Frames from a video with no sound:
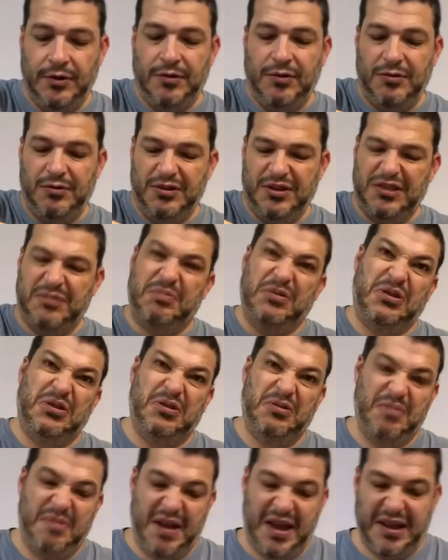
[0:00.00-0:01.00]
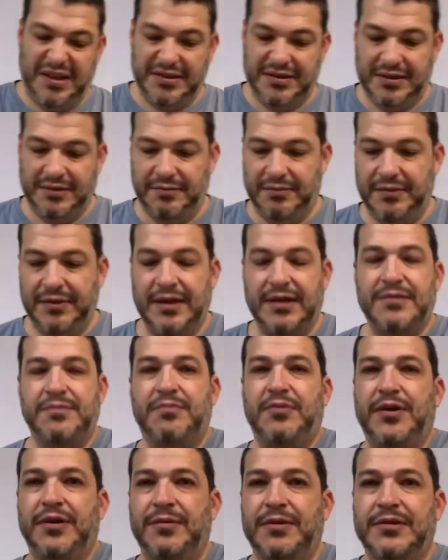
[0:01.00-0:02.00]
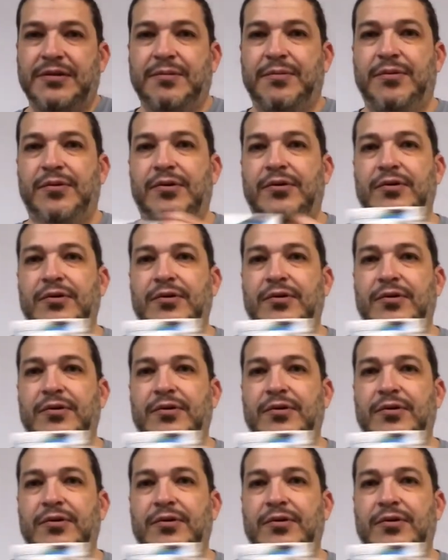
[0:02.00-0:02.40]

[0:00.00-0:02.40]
Just put two bags in. That's pretty much a bowl.